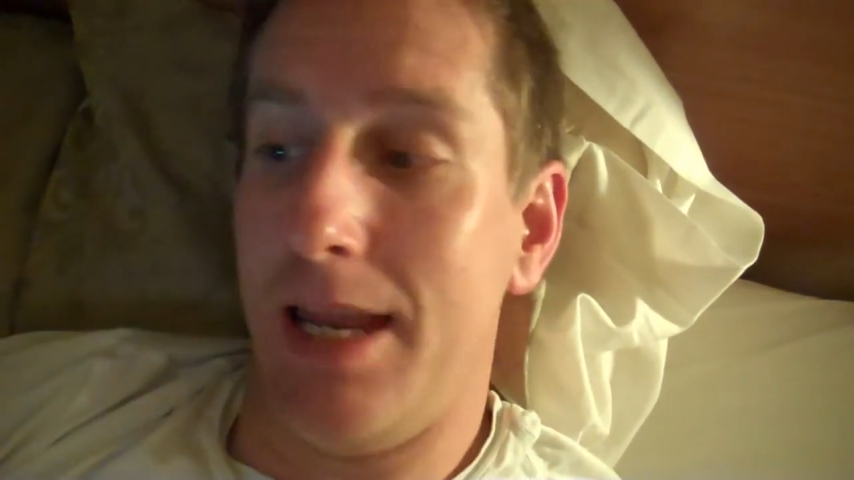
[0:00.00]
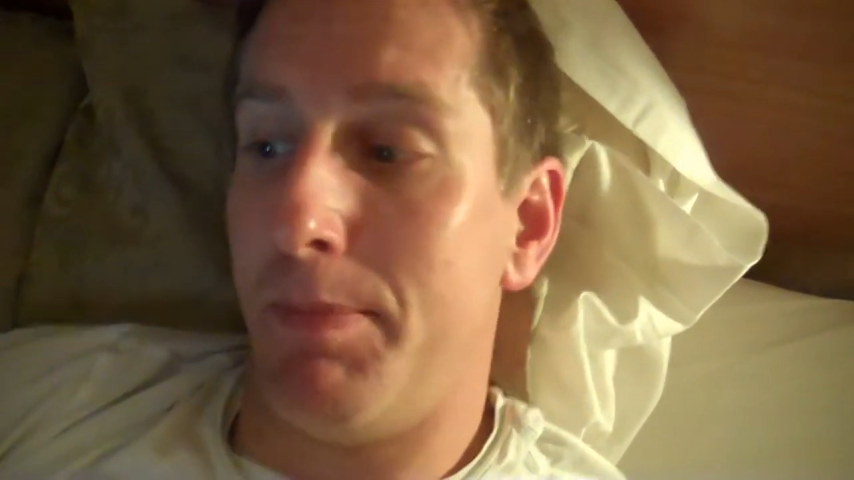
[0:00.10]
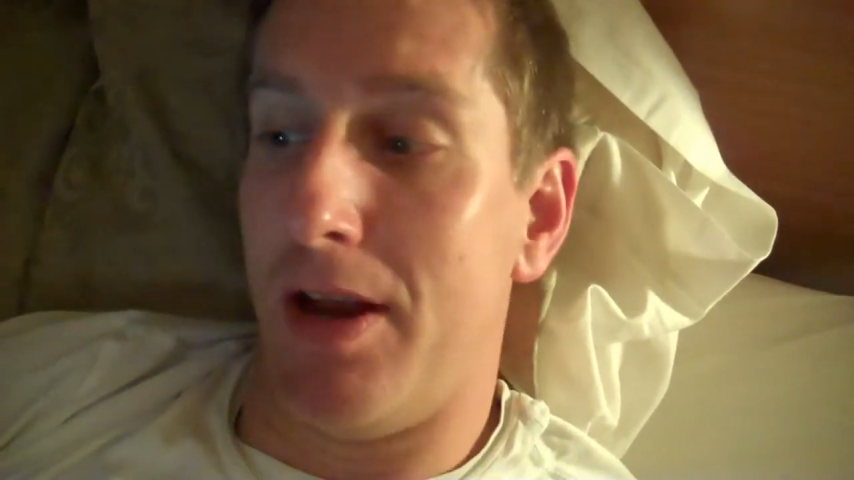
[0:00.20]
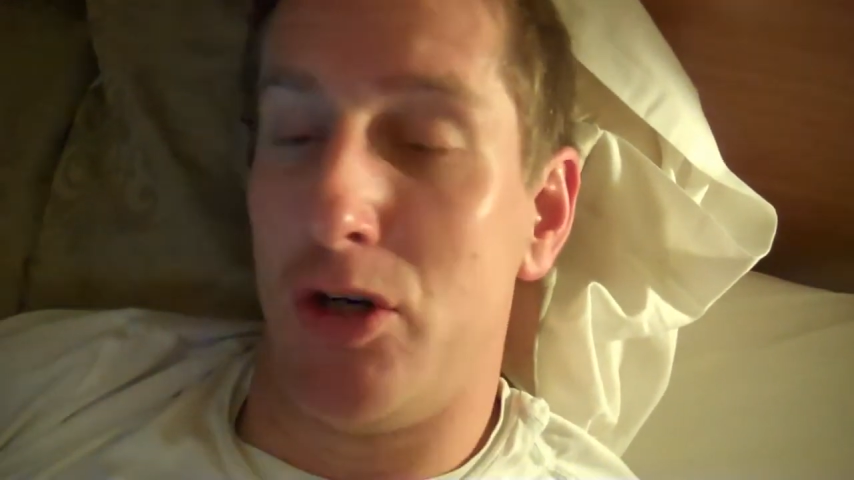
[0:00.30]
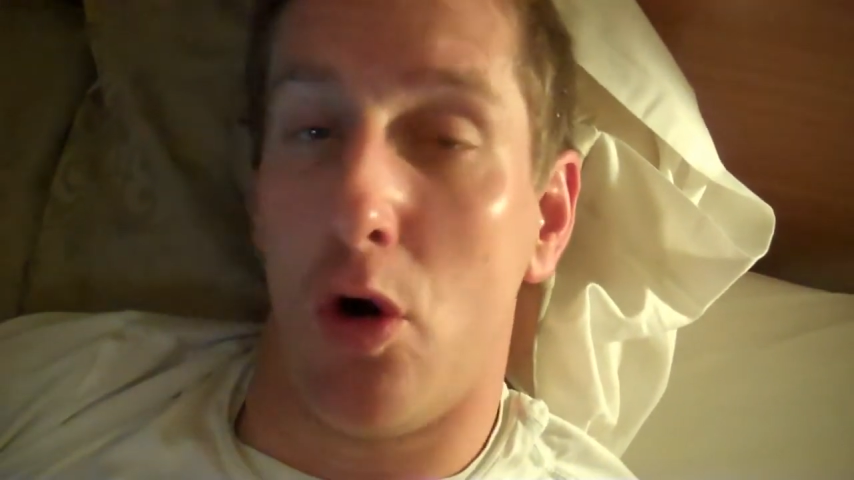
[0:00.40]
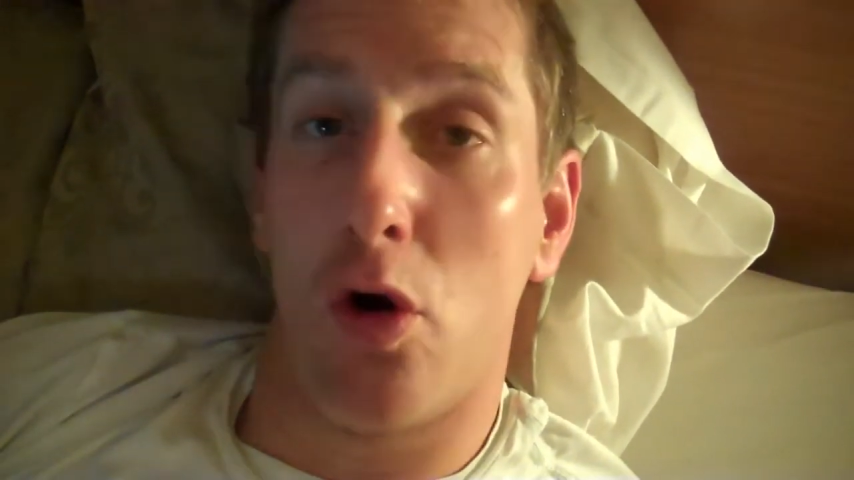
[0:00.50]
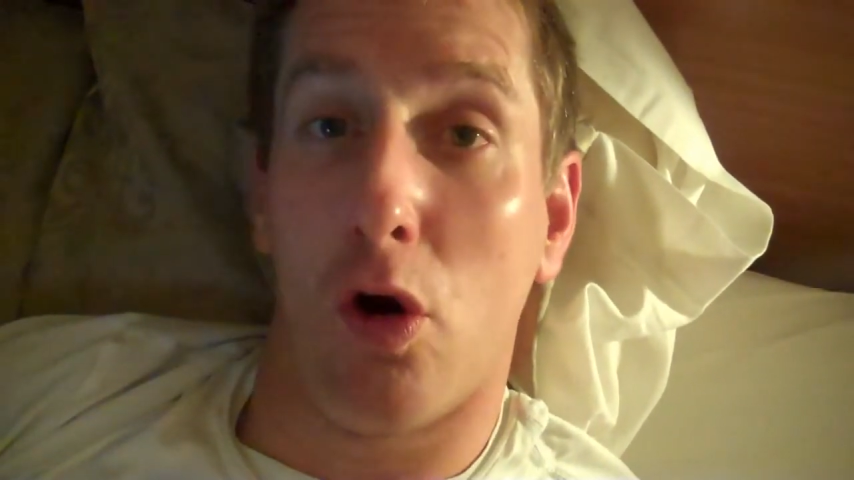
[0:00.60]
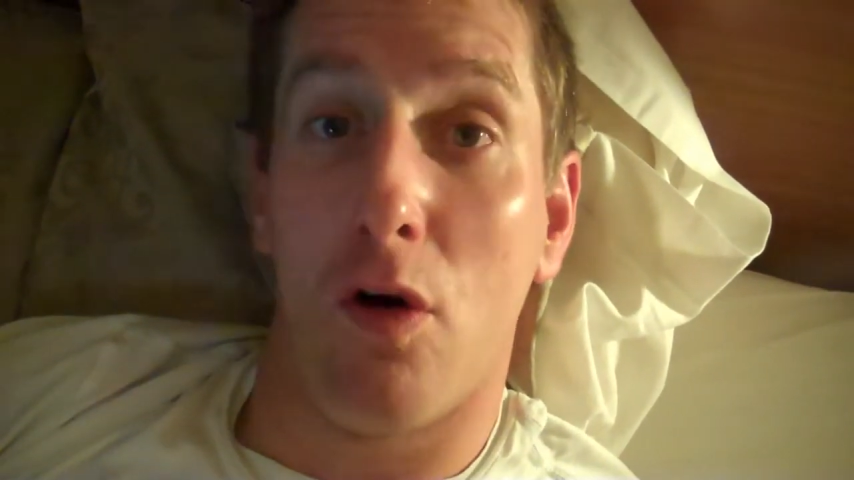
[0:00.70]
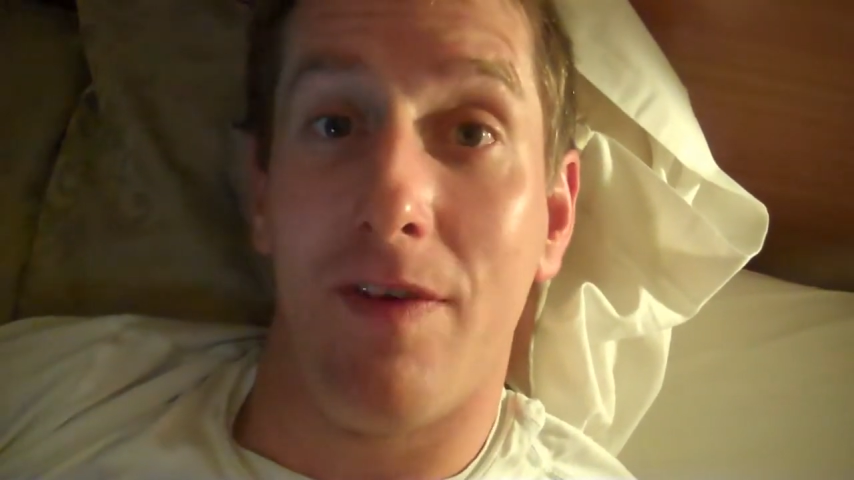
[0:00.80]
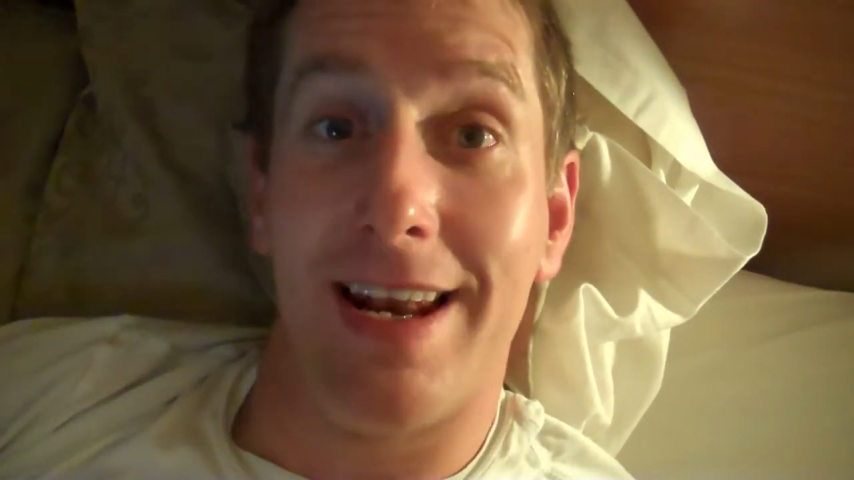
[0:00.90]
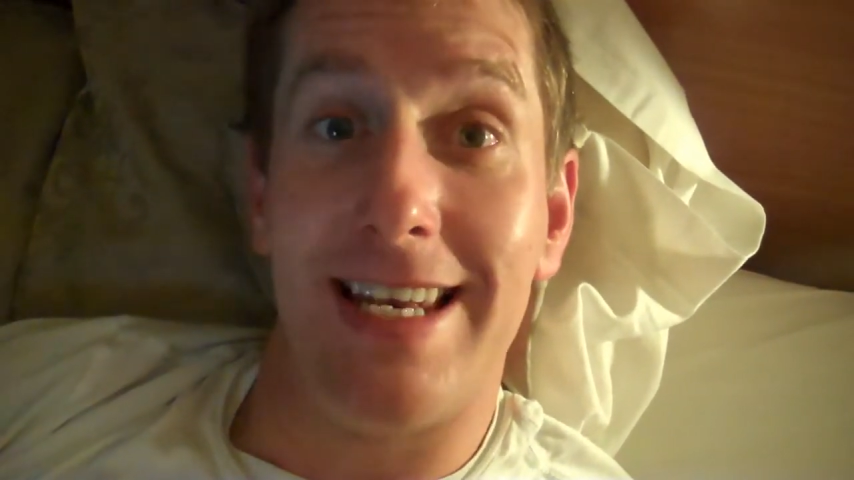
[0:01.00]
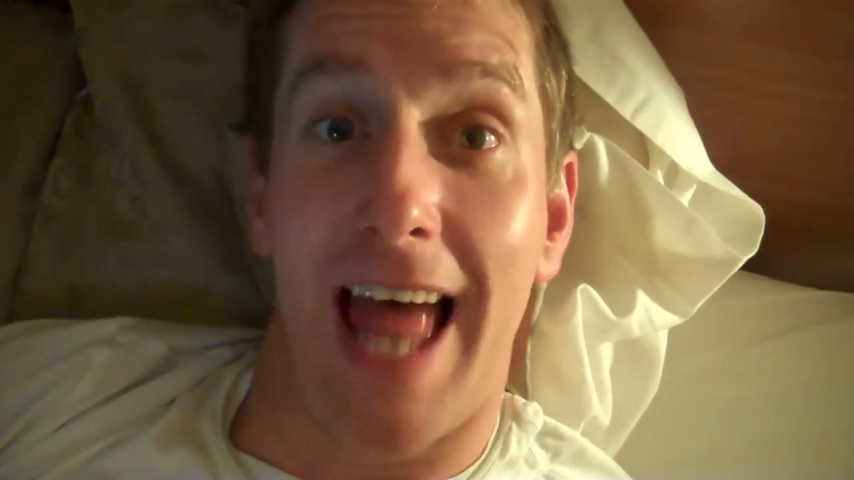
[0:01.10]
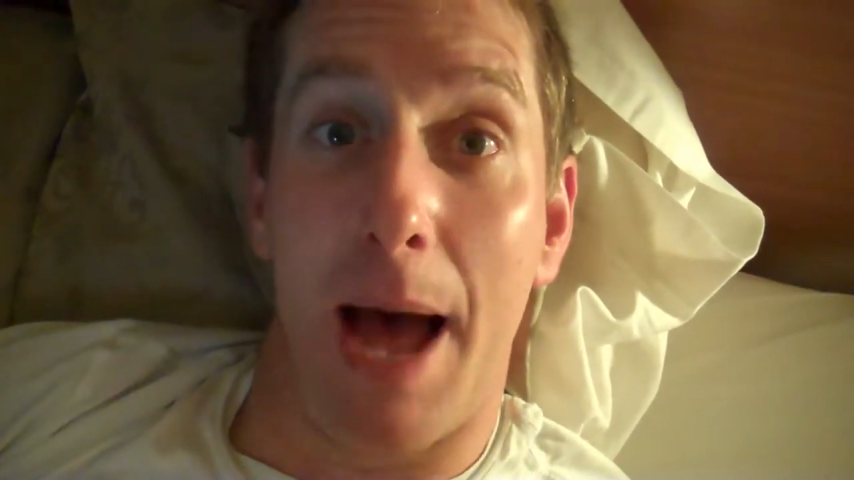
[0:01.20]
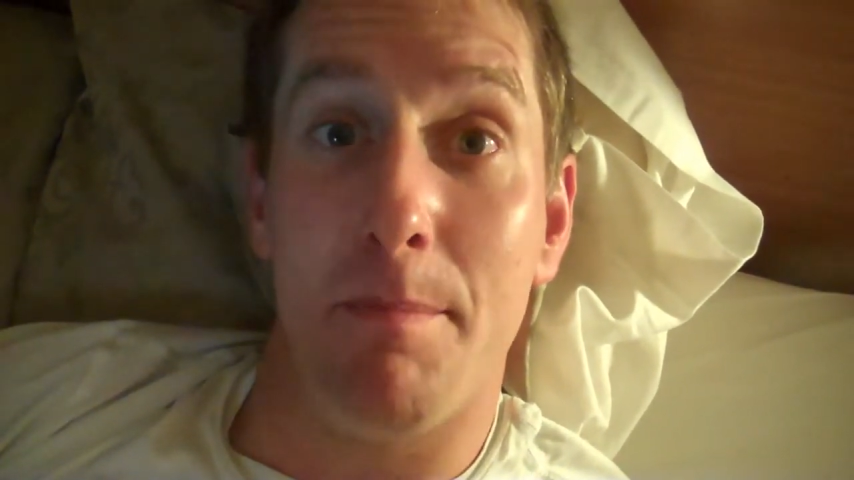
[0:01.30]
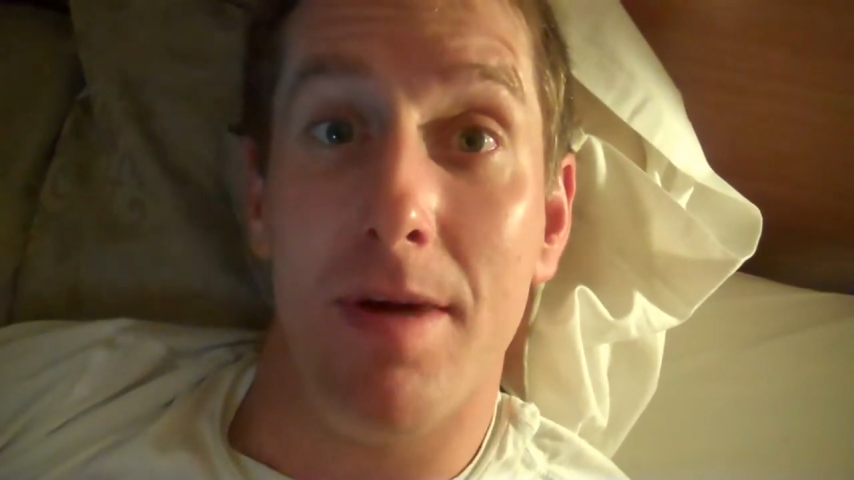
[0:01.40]
a bit of Jean-Claude Van
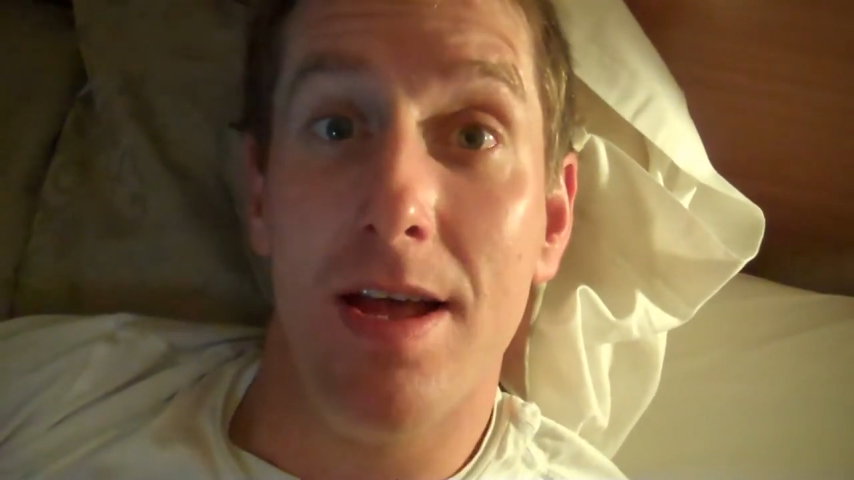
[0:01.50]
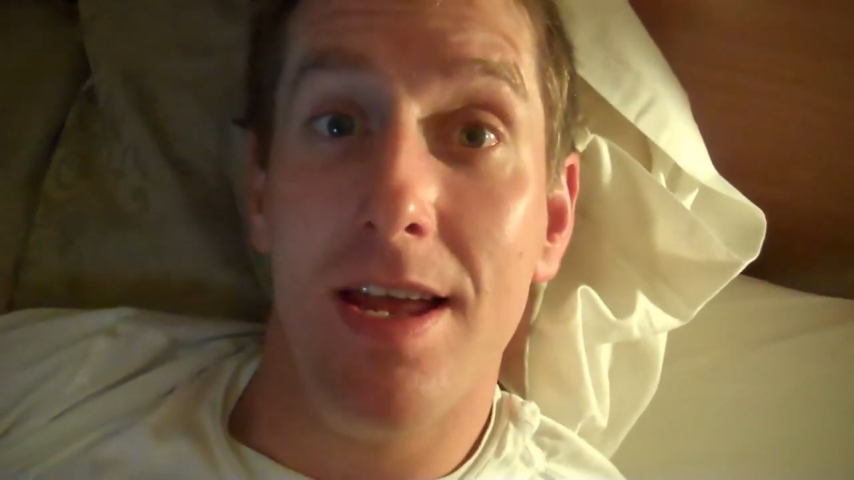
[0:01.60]
Damme.